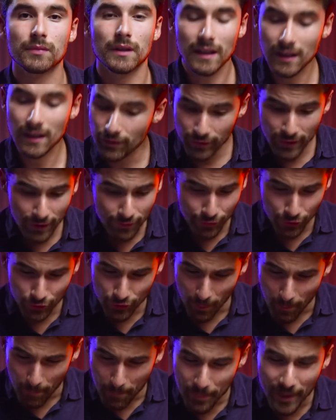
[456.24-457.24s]
Even if you're
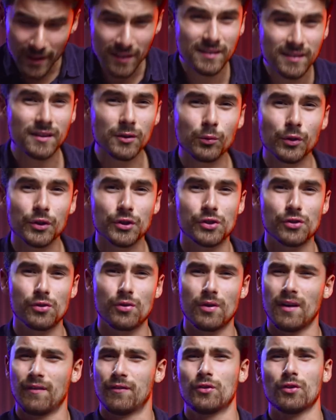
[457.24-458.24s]
the best at what you
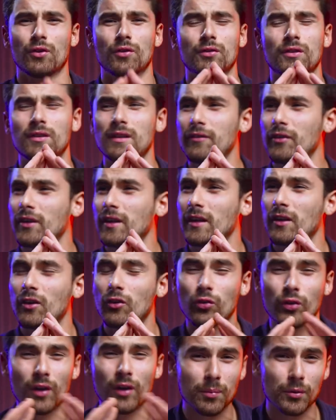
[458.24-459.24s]
do, if you're delivering an
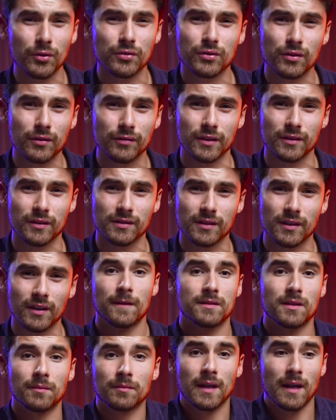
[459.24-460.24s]
incredible service,
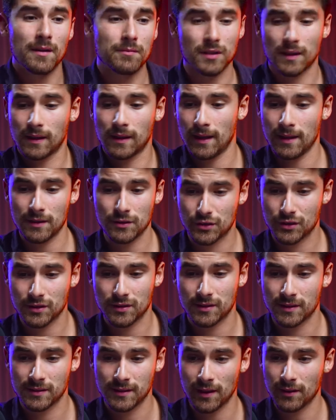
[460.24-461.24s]
sometimes clients
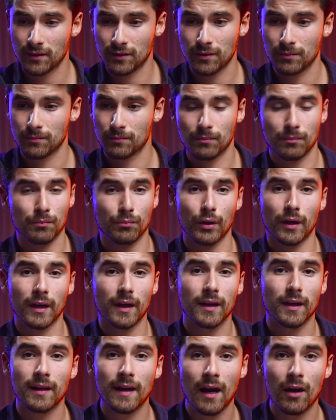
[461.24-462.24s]
just decide to bring
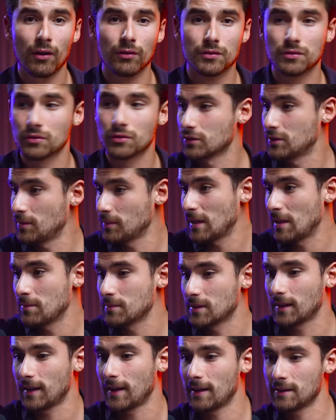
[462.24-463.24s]
it in-house, or
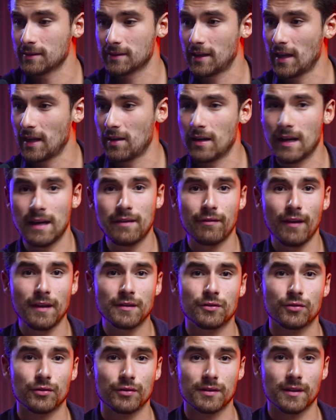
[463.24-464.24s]
sometimes clients get
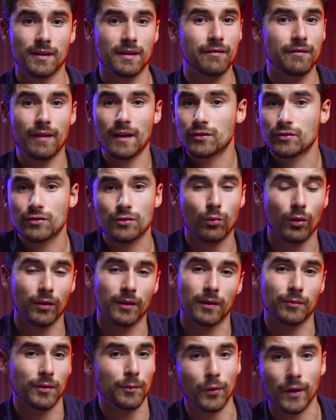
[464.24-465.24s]
investors and the investors want
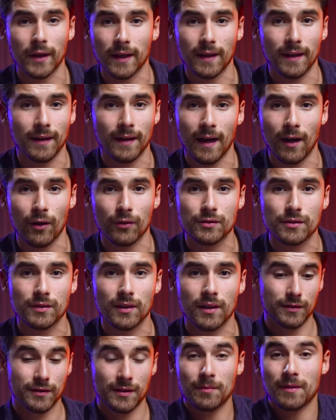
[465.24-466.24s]
them to bring it in-house.
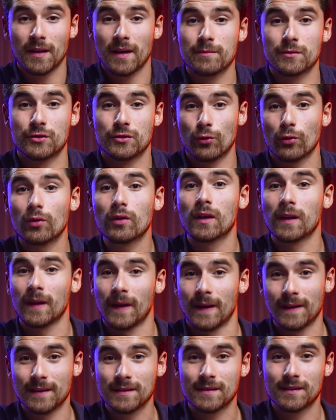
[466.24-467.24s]
Sometimes your
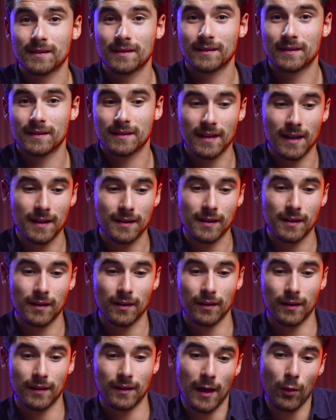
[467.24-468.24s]
clients decide that
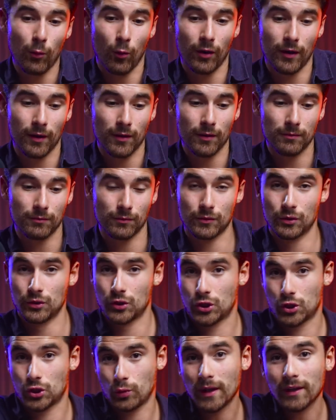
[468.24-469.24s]
they want to
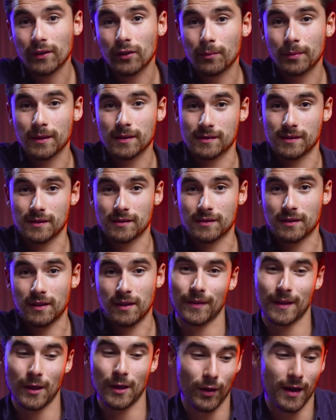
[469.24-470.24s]
shrink their business.
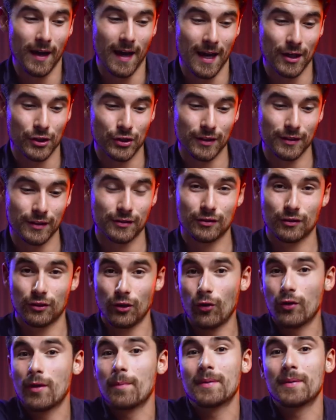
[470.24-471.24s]
They want to actually
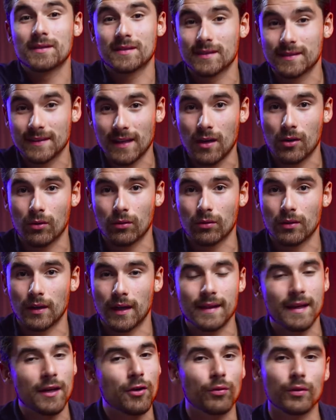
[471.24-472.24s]
slow the business down
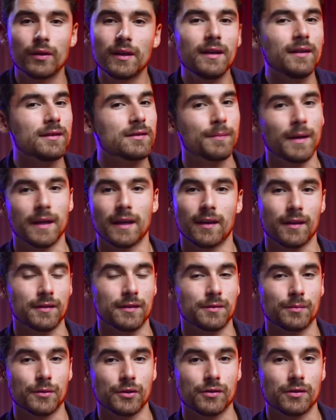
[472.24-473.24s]
and they don't need as many
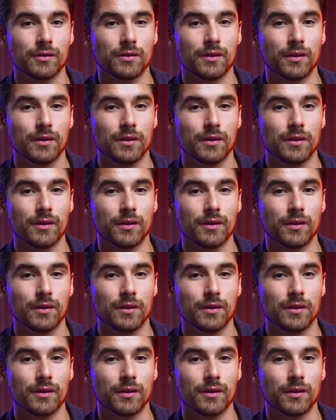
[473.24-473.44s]
customers.